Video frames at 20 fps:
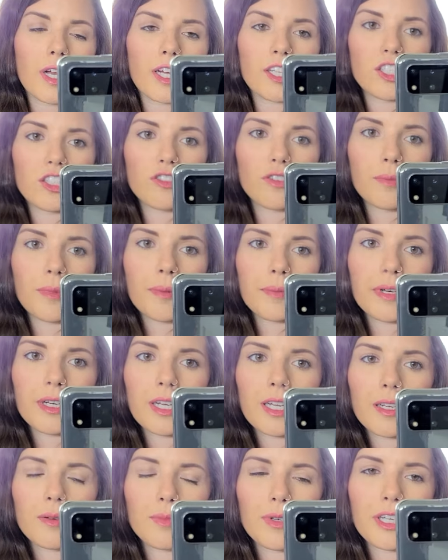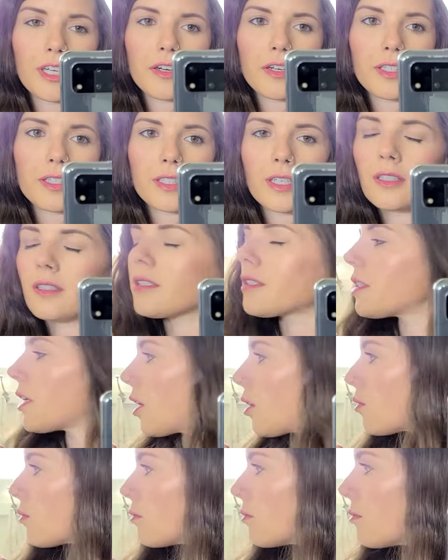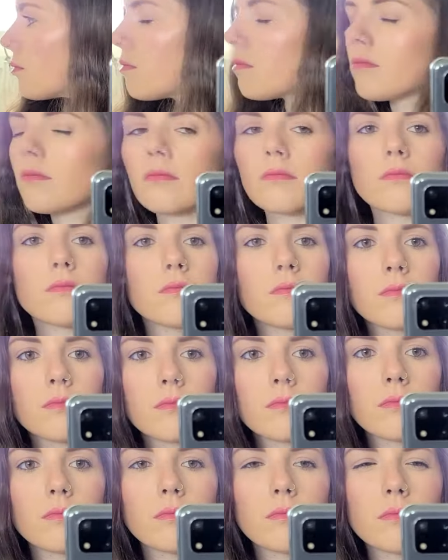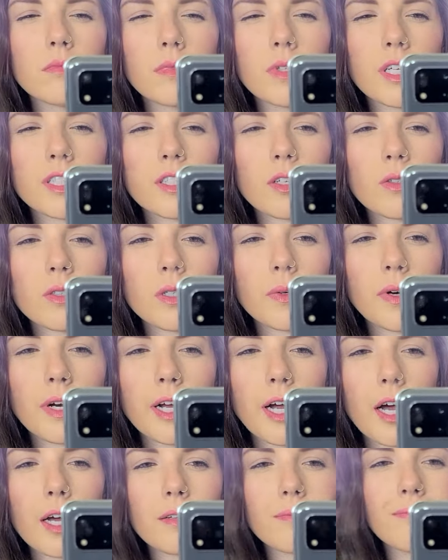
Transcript: I just remembered I didn't put earrings in, so let's go see what I got.